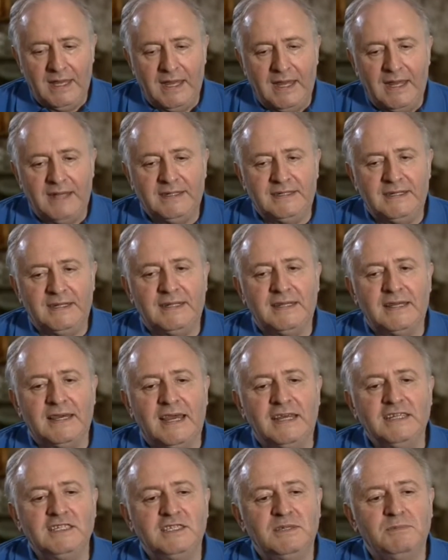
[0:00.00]
And the
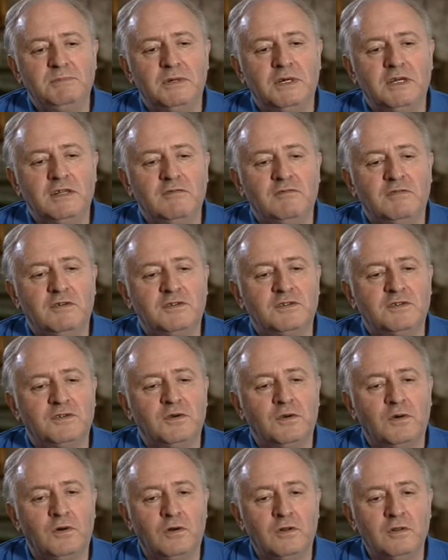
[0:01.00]
transport was
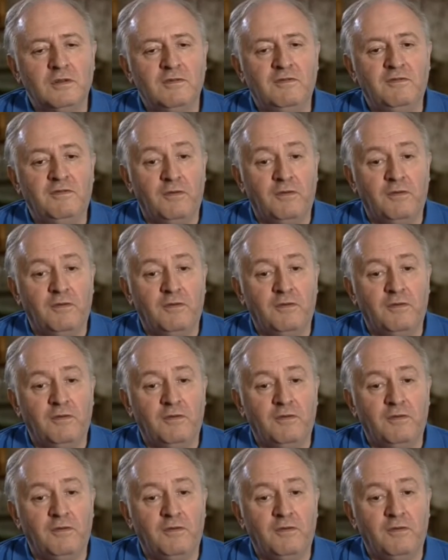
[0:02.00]
called